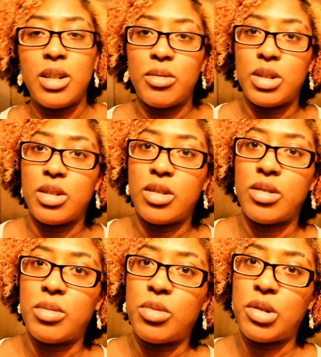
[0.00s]
which
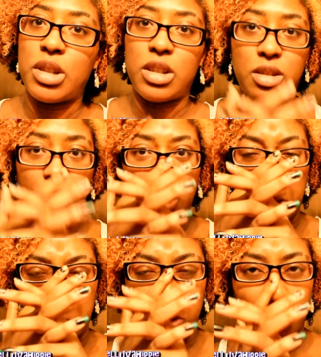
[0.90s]
caused more tension in the
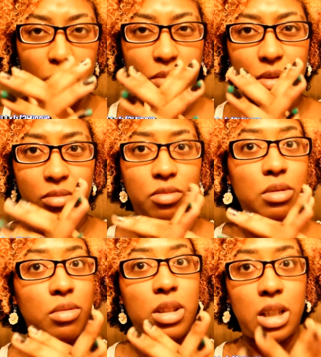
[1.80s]
house. We
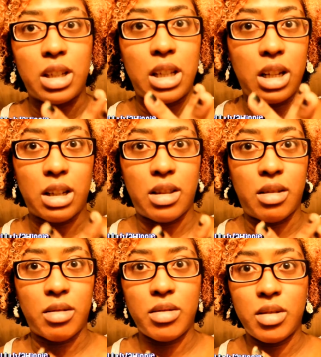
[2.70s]
really had to get out of there.